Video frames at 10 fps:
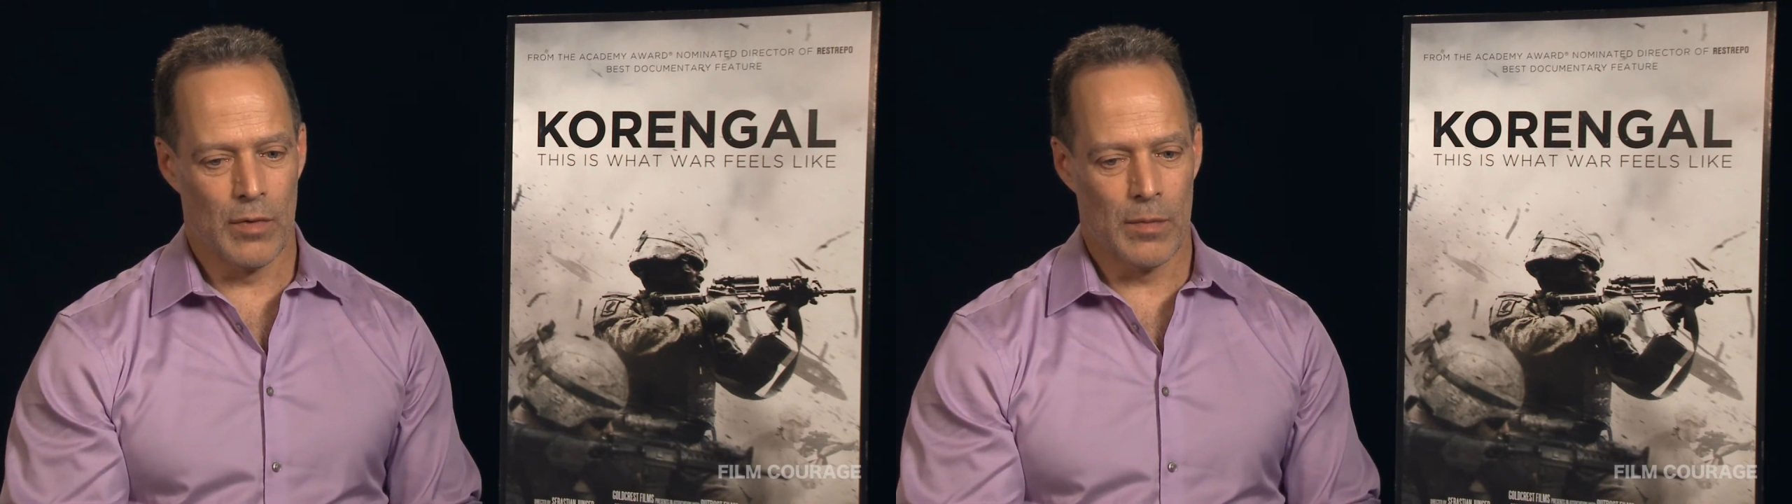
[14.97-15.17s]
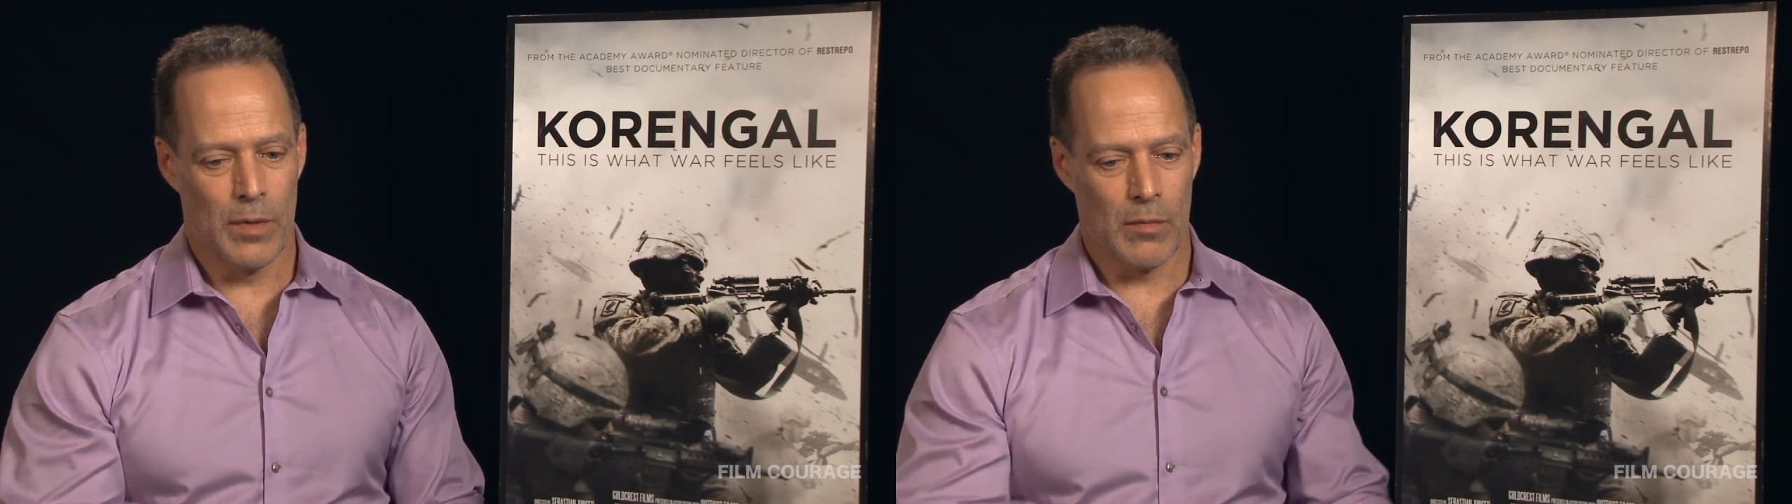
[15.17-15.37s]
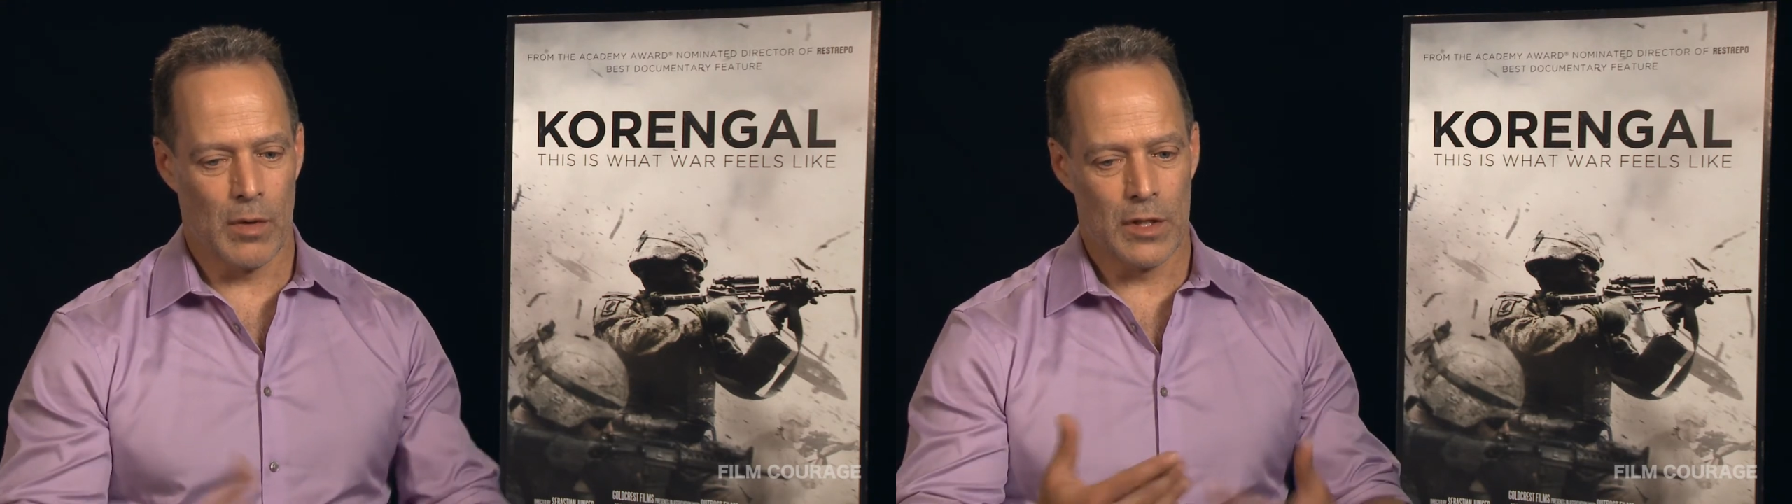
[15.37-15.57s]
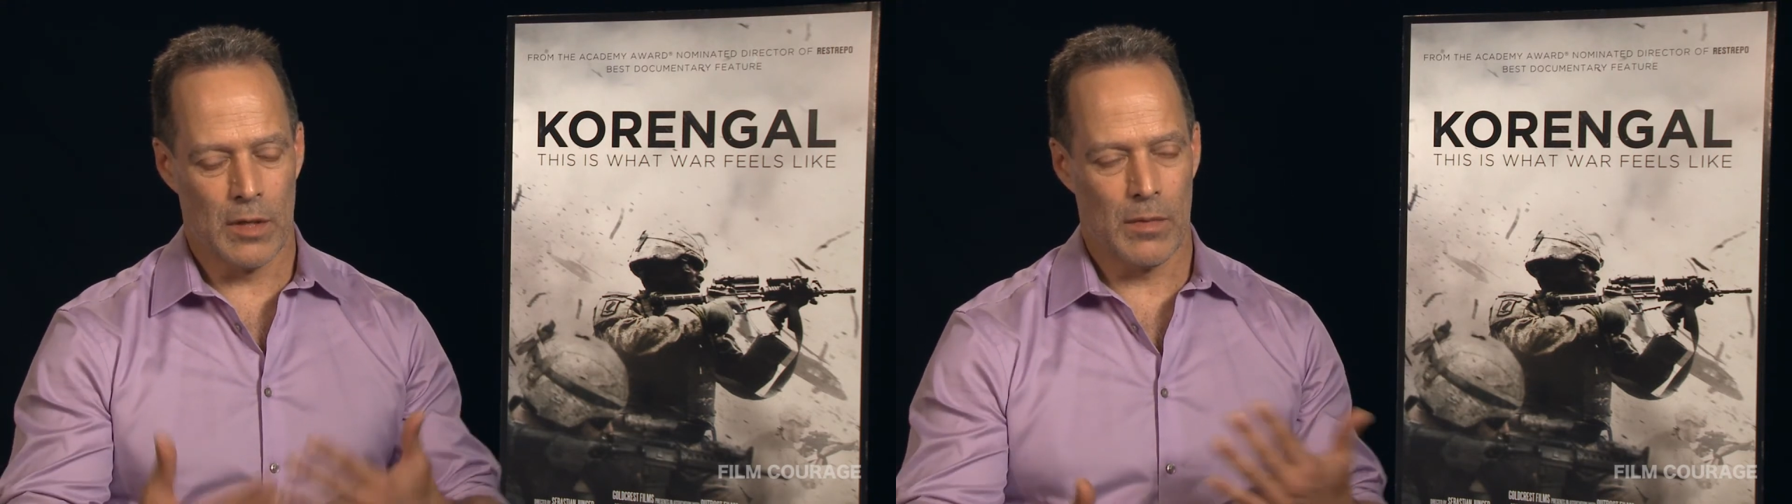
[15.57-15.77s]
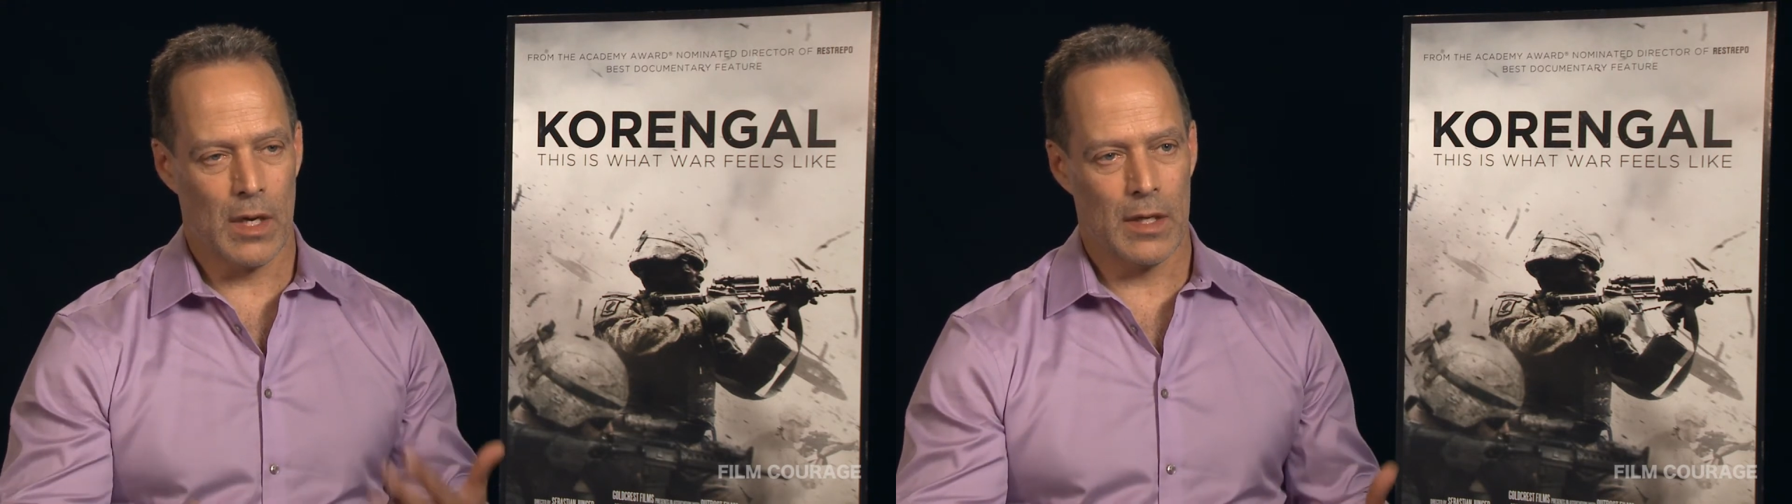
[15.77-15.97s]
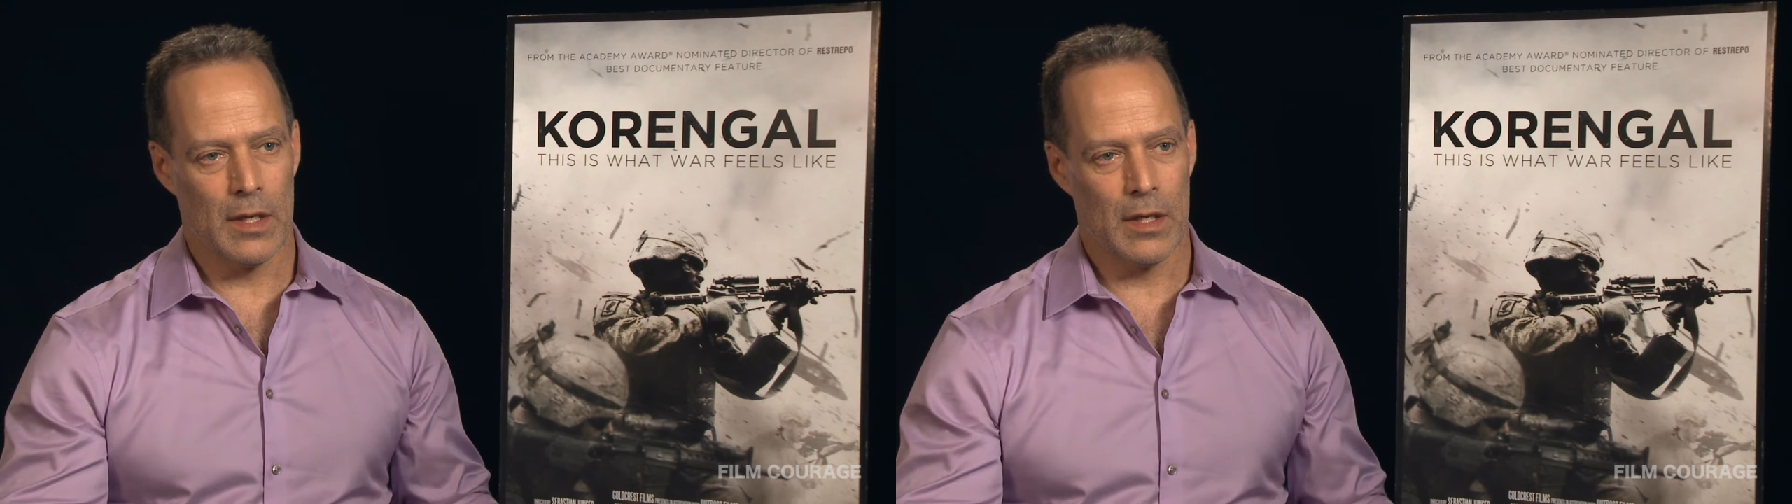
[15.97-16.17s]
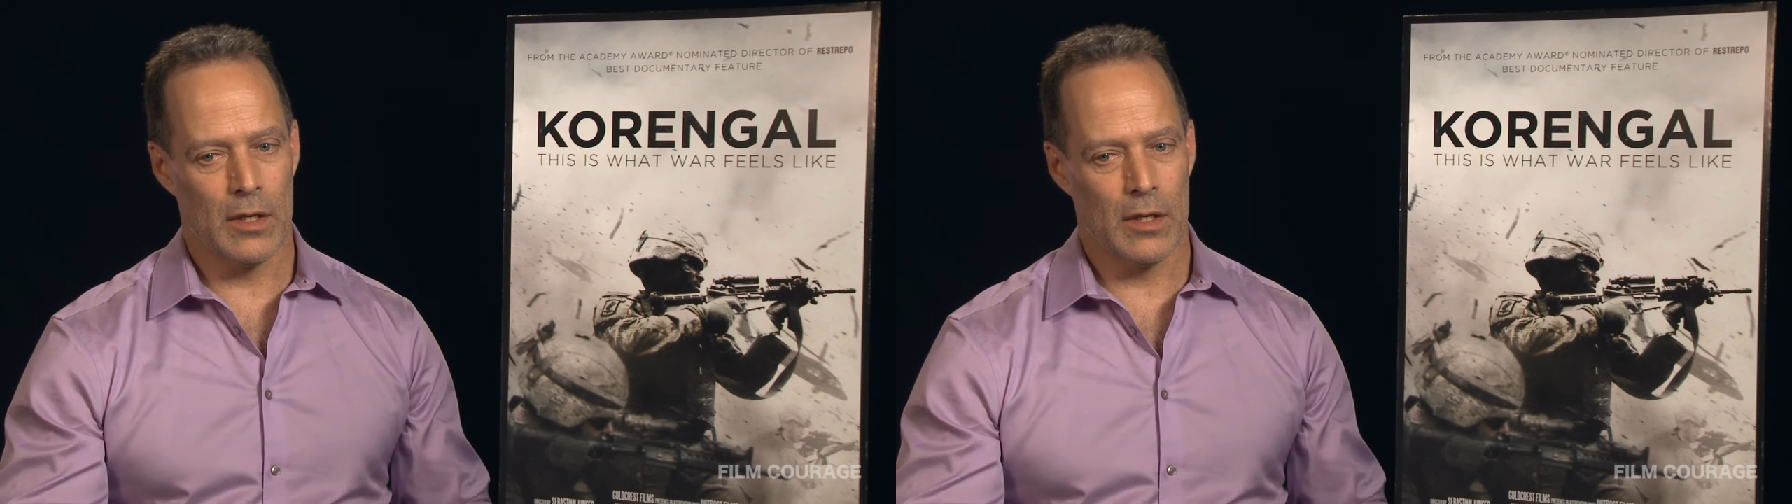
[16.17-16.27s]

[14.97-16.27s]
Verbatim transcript: repeat what Tim and I did,